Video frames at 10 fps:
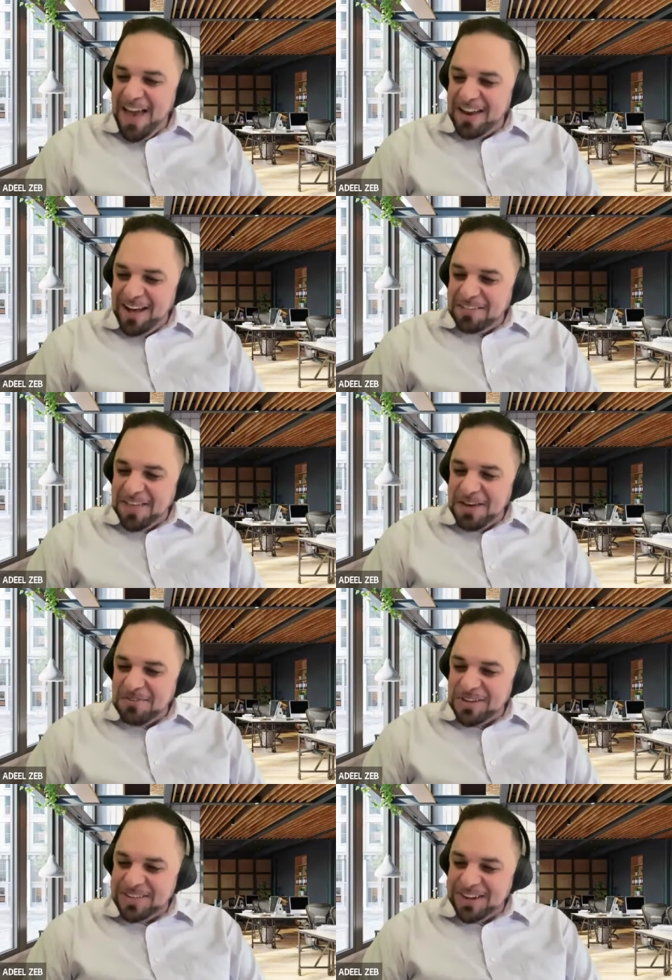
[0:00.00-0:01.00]
and how they
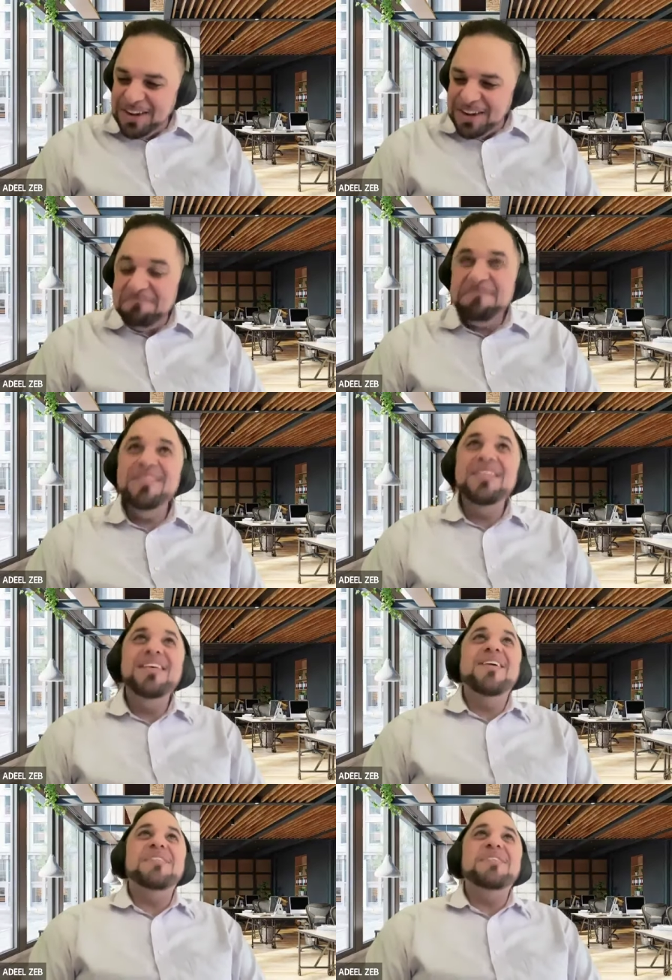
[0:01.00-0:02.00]
would, um,
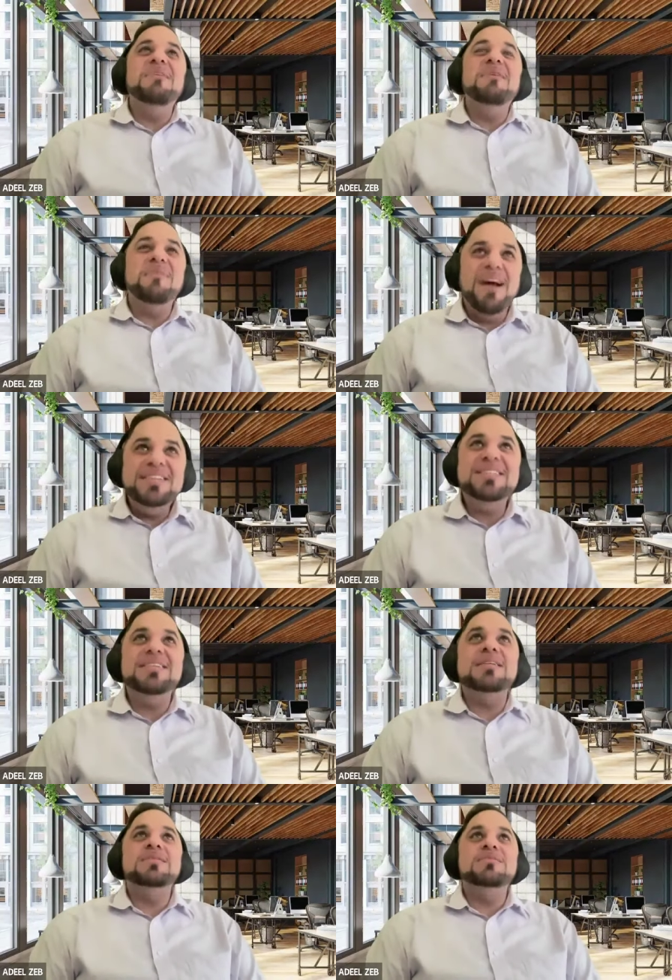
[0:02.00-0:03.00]
if you memorize
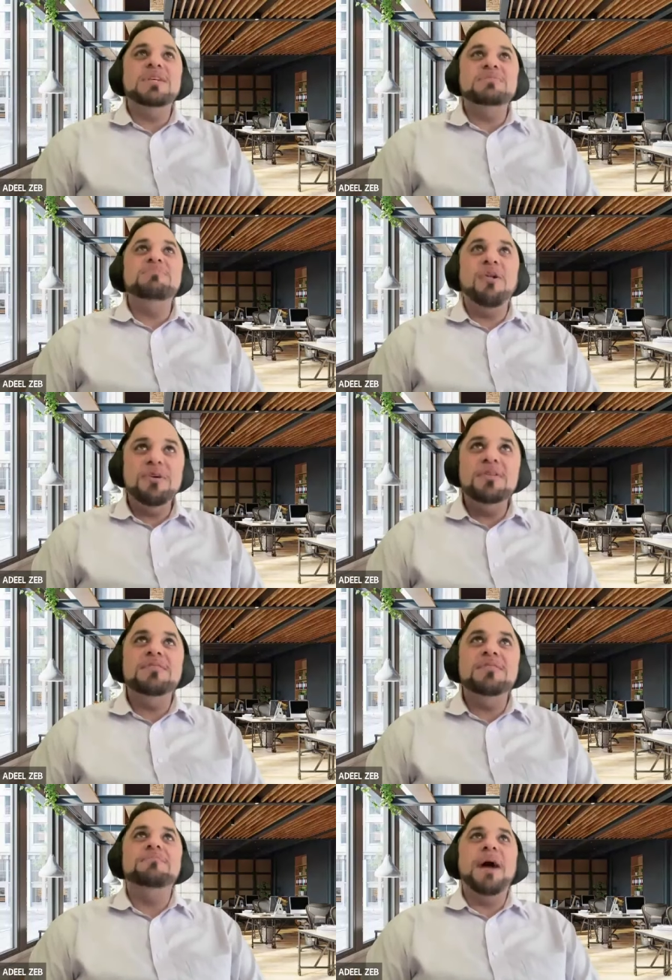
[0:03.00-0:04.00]
a,
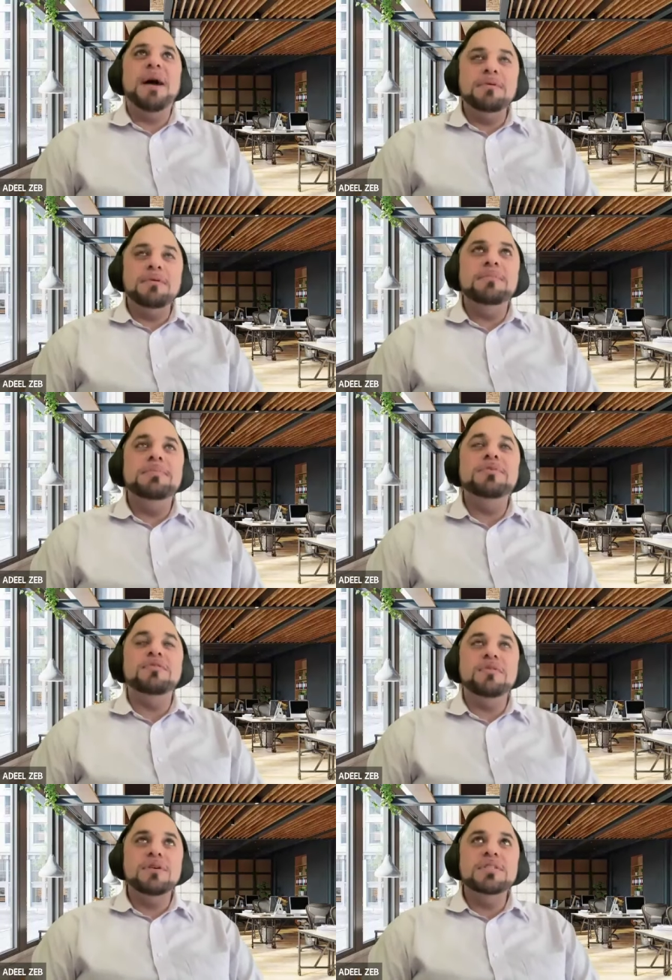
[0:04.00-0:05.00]
smaller Bible
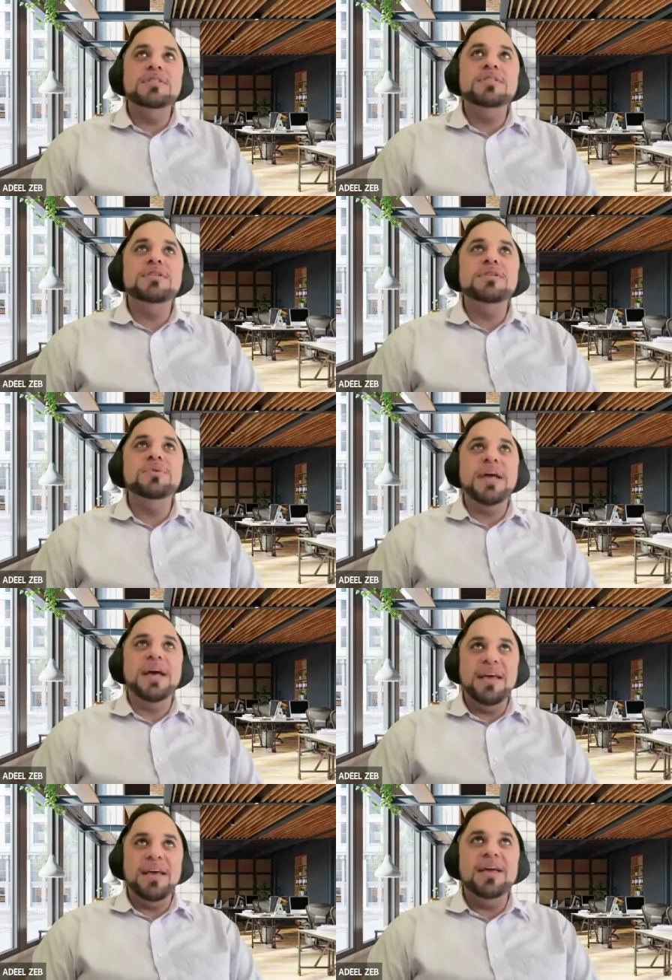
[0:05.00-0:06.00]
biblical verse, you would
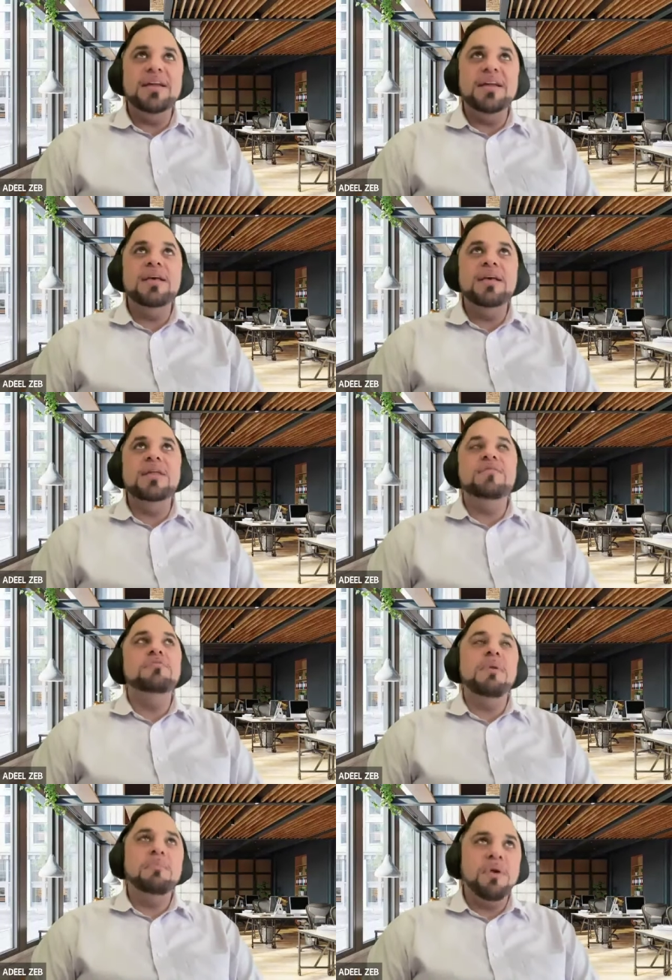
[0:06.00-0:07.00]
get candy, and if
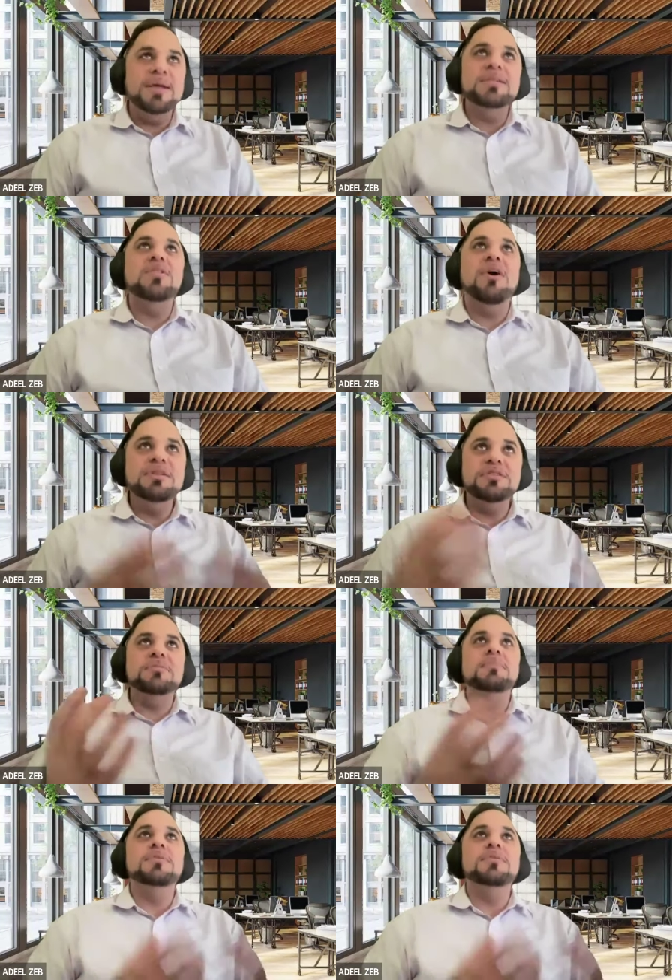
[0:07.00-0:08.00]
you memorize a
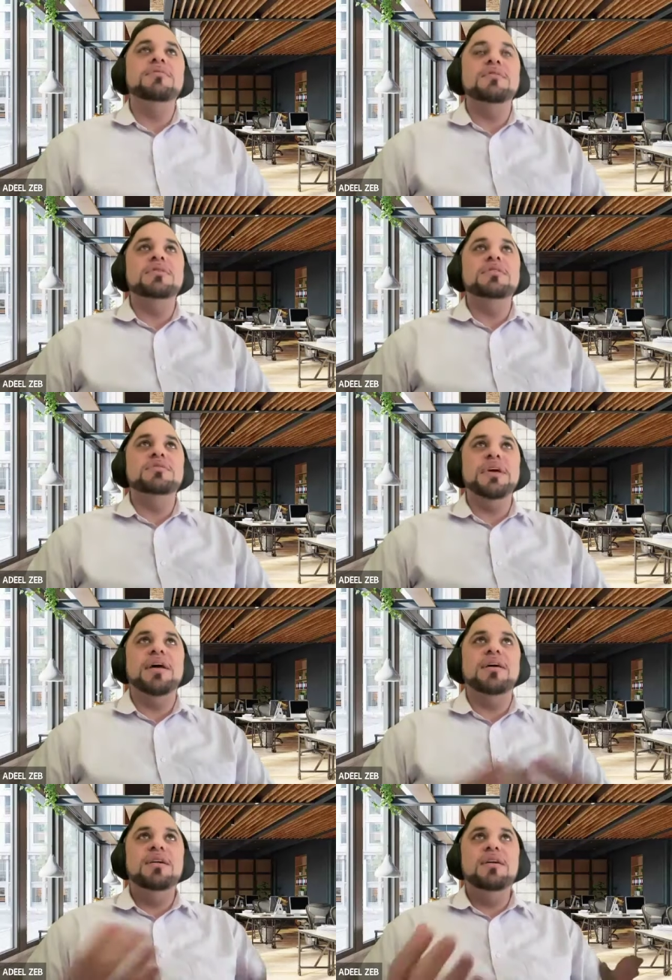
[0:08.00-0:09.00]
larger biblical verse, you
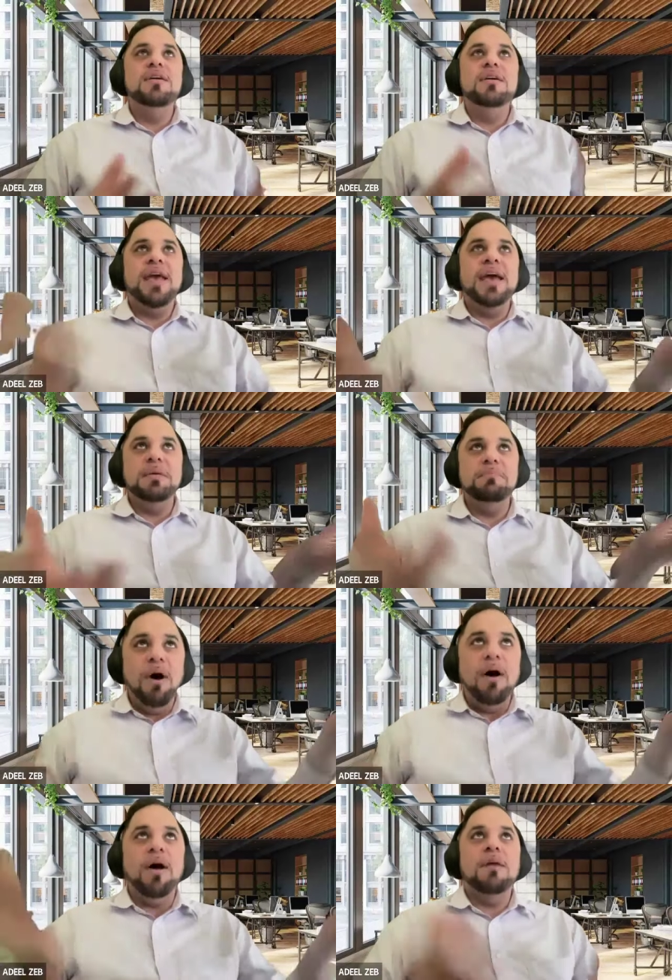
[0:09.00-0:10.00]
get a candy
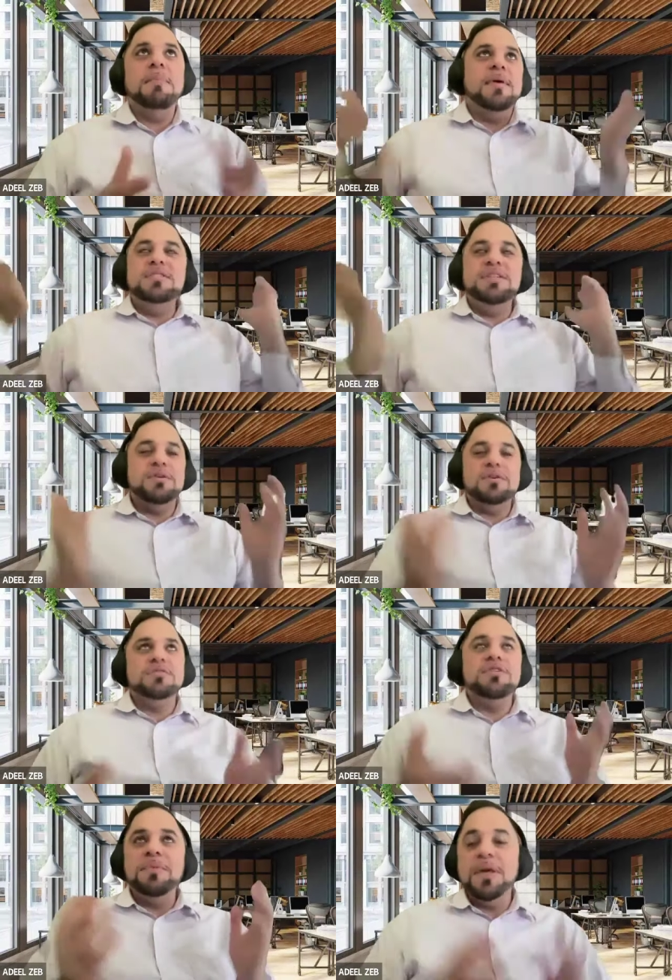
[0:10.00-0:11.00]
bar, maybe a
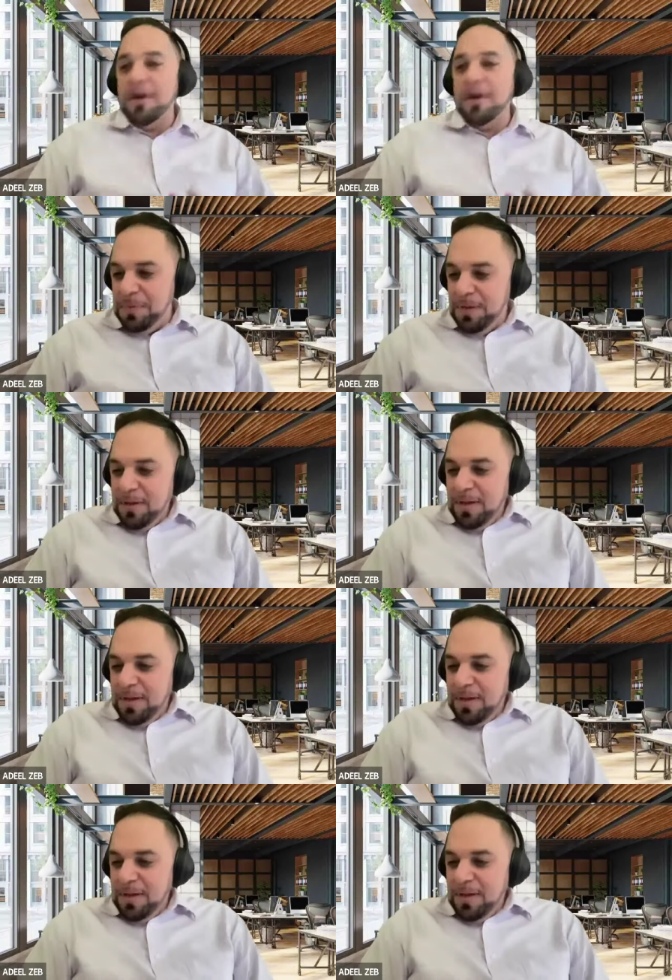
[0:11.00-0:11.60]
Snickers or something. I don't know